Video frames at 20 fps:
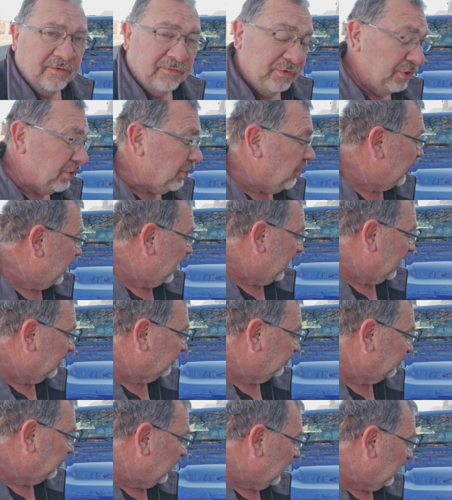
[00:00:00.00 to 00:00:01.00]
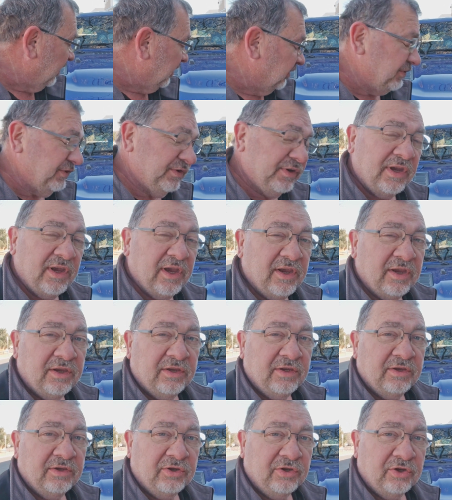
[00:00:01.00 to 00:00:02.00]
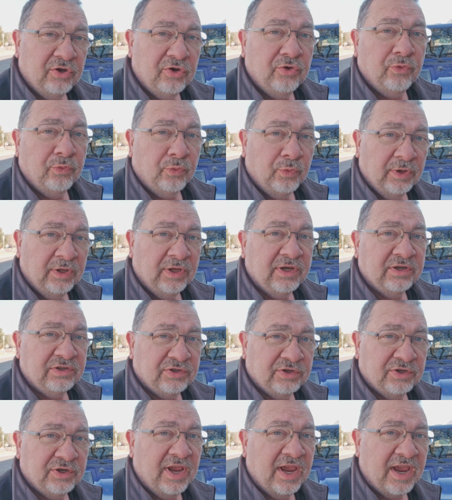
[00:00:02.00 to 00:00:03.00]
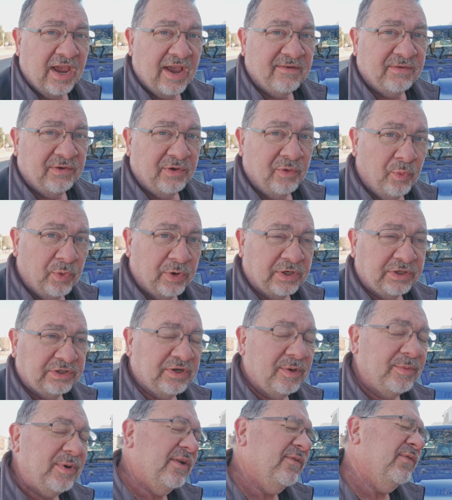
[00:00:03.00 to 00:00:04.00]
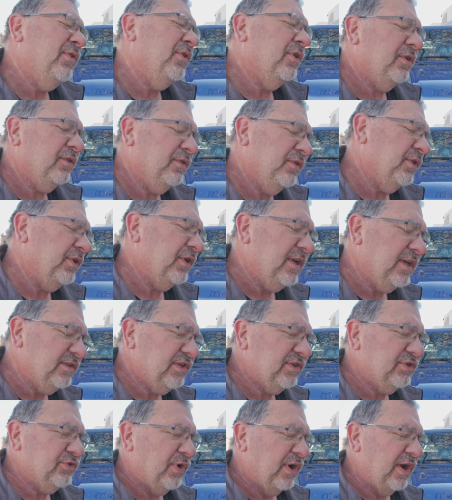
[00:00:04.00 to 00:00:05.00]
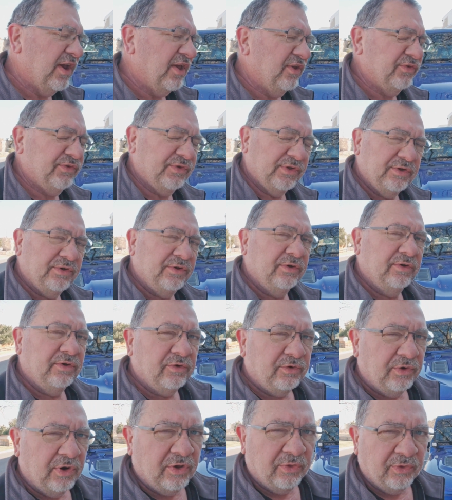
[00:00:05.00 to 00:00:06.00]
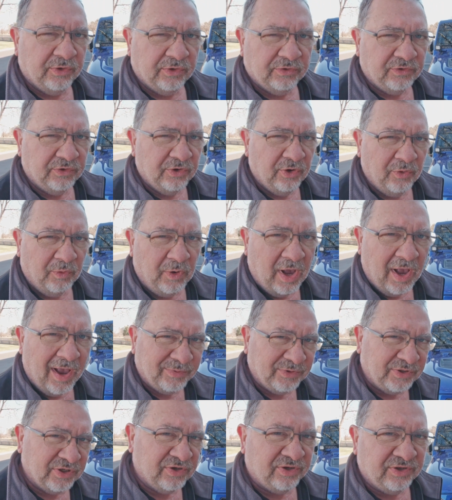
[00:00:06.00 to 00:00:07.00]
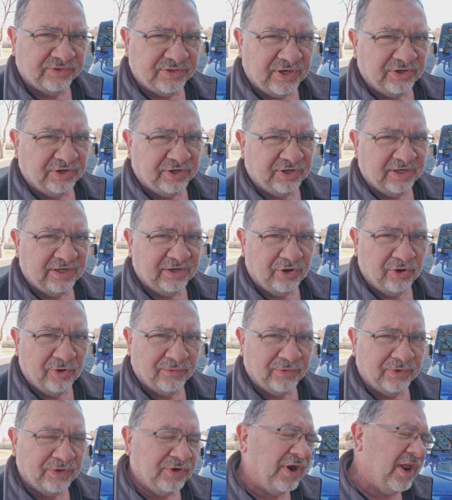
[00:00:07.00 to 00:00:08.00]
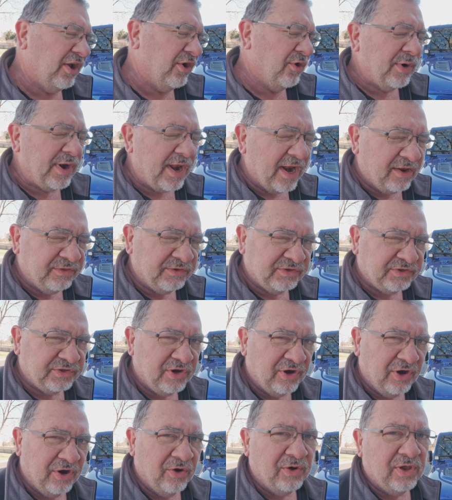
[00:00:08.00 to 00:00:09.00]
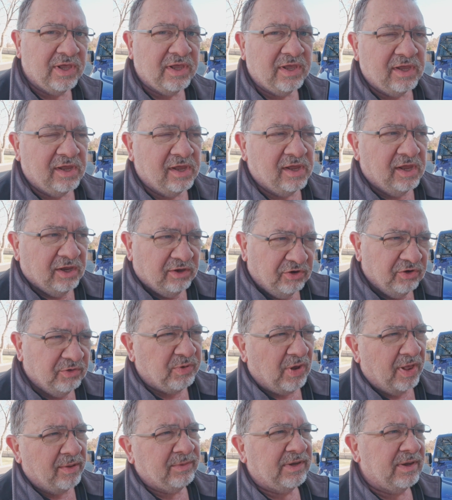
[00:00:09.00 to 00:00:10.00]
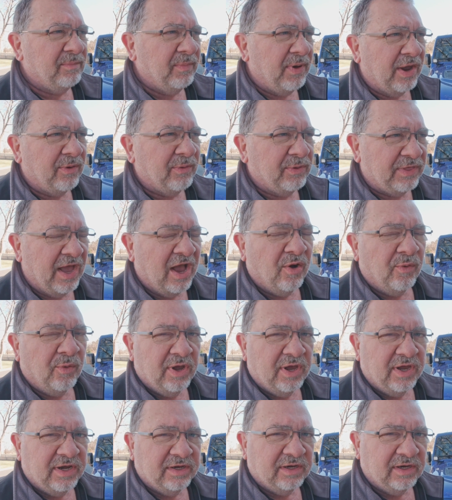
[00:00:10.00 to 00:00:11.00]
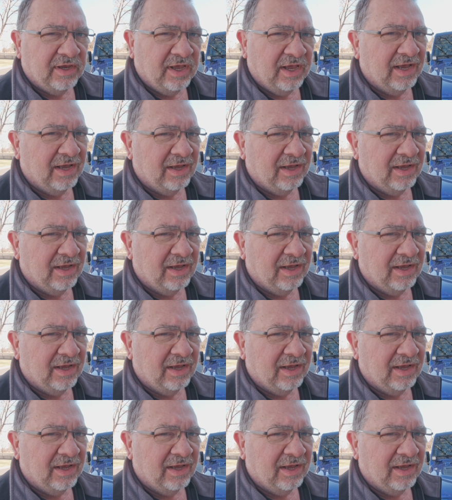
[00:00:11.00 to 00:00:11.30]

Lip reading: If you're going out on trails, you really should have a winch. I mean, if they're easy trails and you know there's no obstacles that you're going to get over, you're not going out in the snow, you can probably get by without one.